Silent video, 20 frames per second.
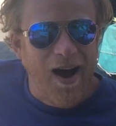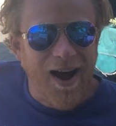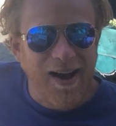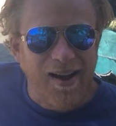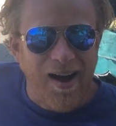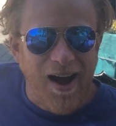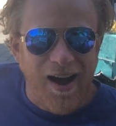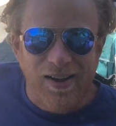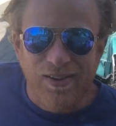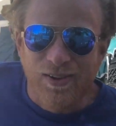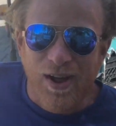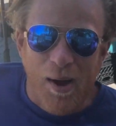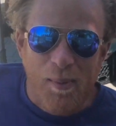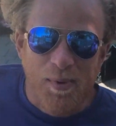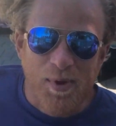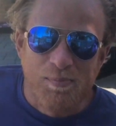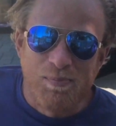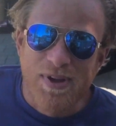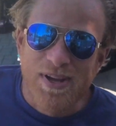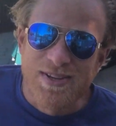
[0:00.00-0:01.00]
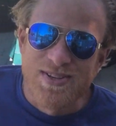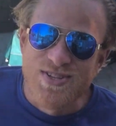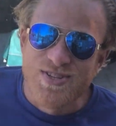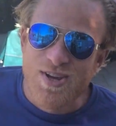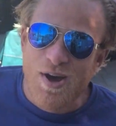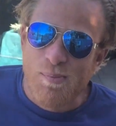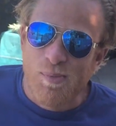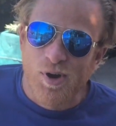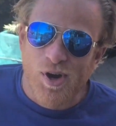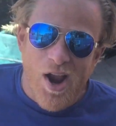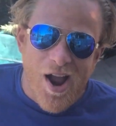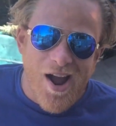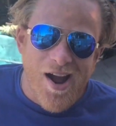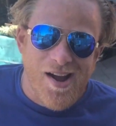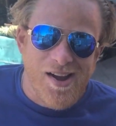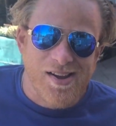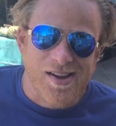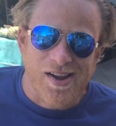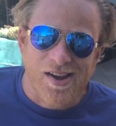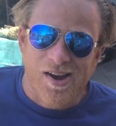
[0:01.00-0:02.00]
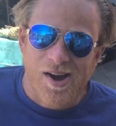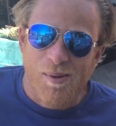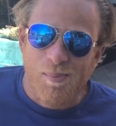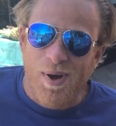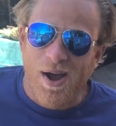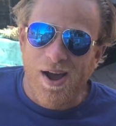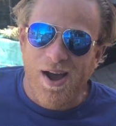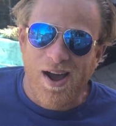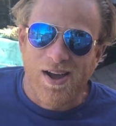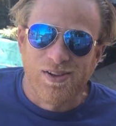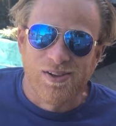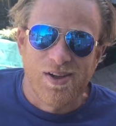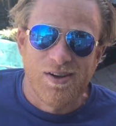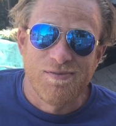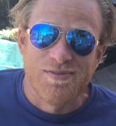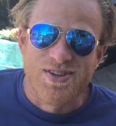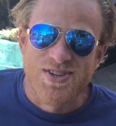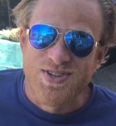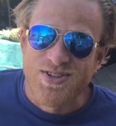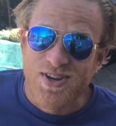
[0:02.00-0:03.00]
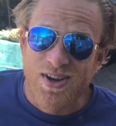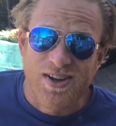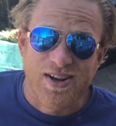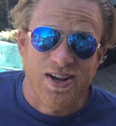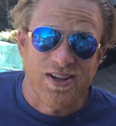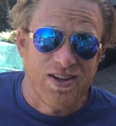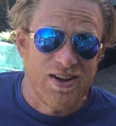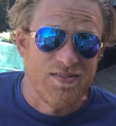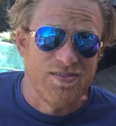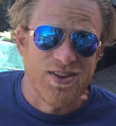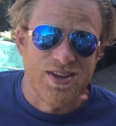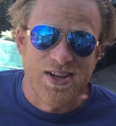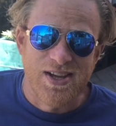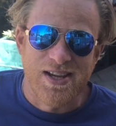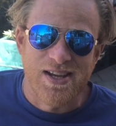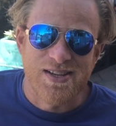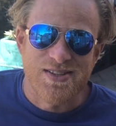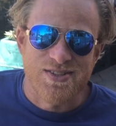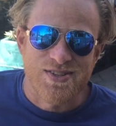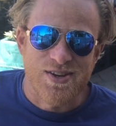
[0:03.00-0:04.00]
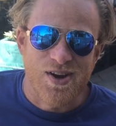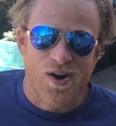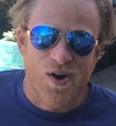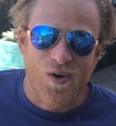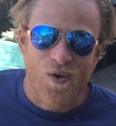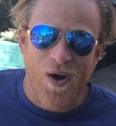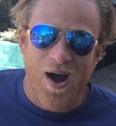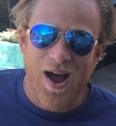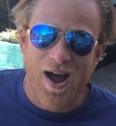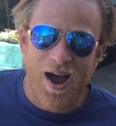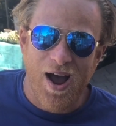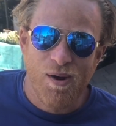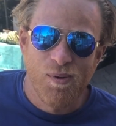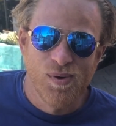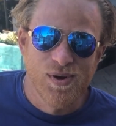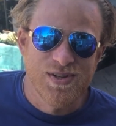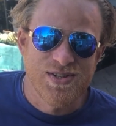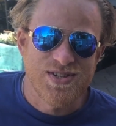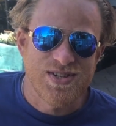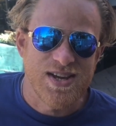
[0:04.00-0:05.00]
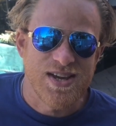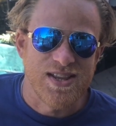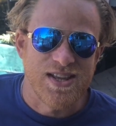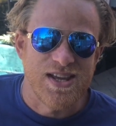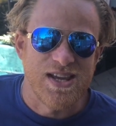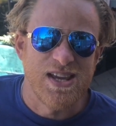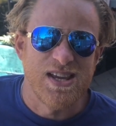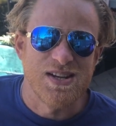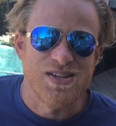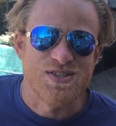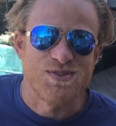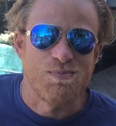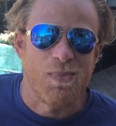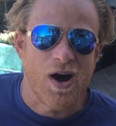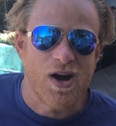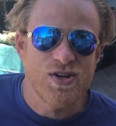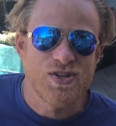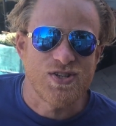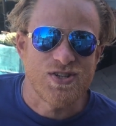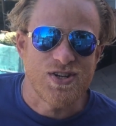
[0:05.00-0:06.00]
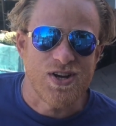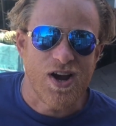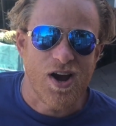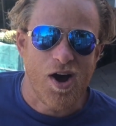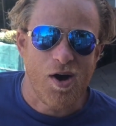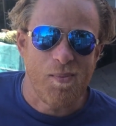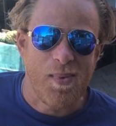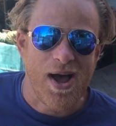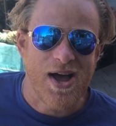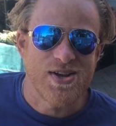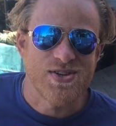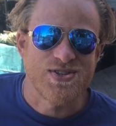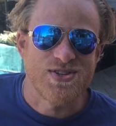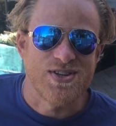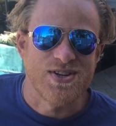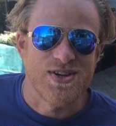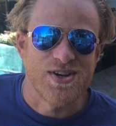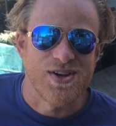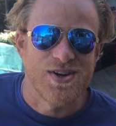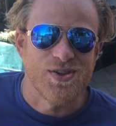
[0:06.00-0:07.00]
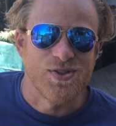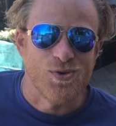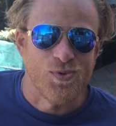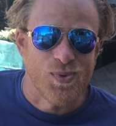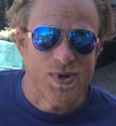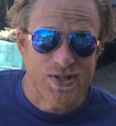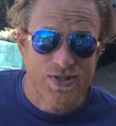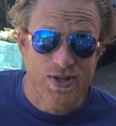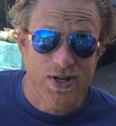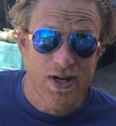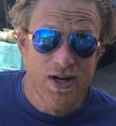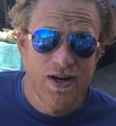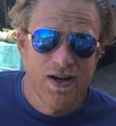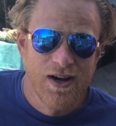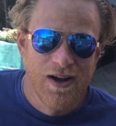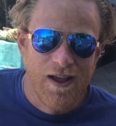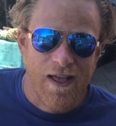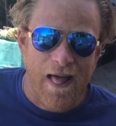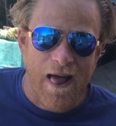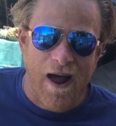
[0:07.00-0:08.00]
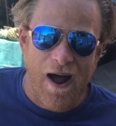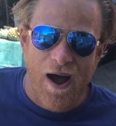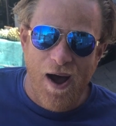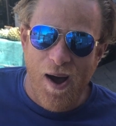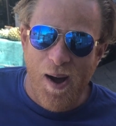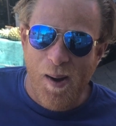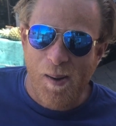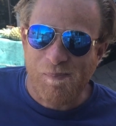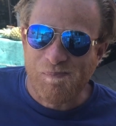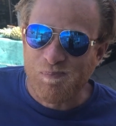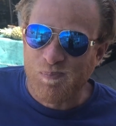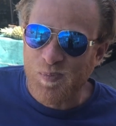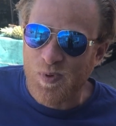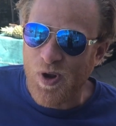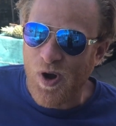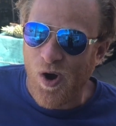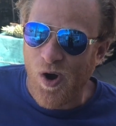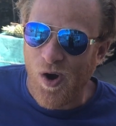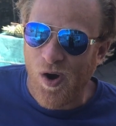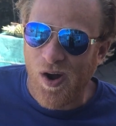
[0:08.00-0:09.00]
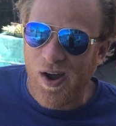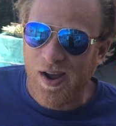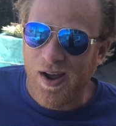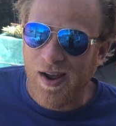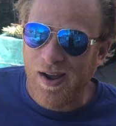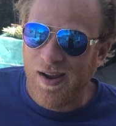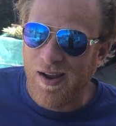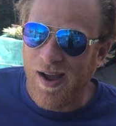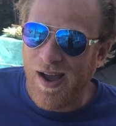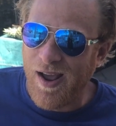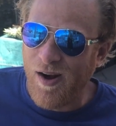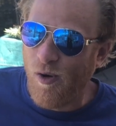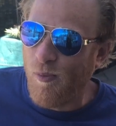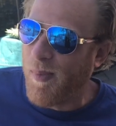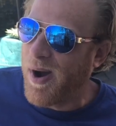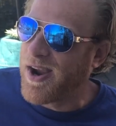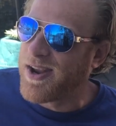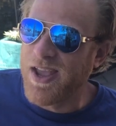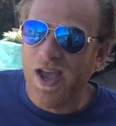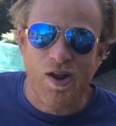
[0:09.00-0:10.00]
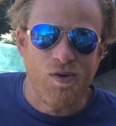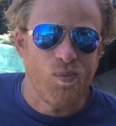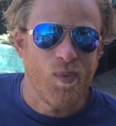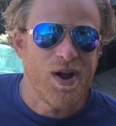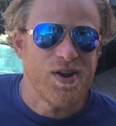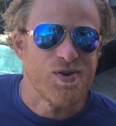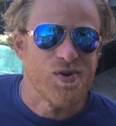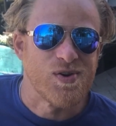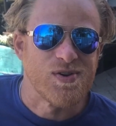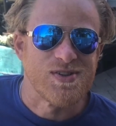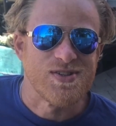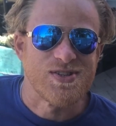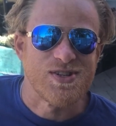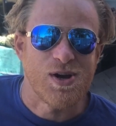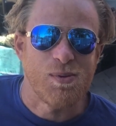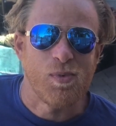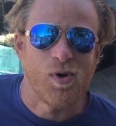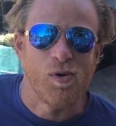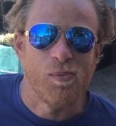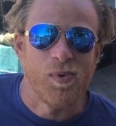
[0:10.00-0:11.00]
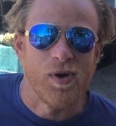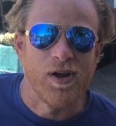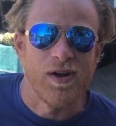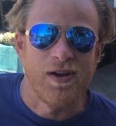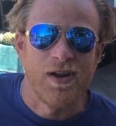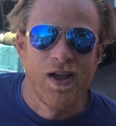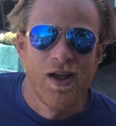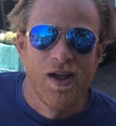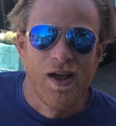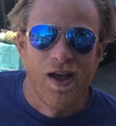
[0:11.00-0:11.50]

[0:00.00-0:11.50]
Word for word: I, am a big summer guy. Um, I, I, love the sun. I love the heat. So I, I wouldn't say the heat as much um, as the, the winter. Mm -hmm. um, you know, I, I, don't mind getting wet during the summer, but